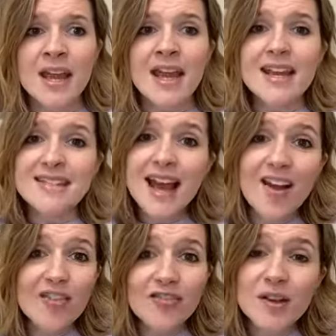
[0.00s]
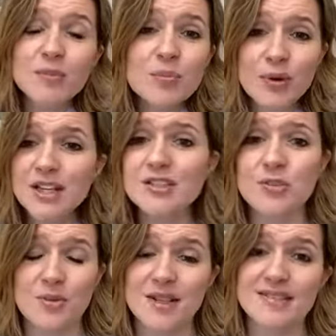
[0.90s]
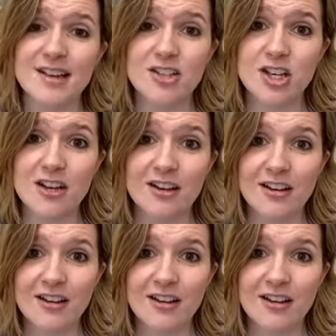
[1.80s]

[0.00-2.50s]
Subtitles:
is have a family brainstorming session.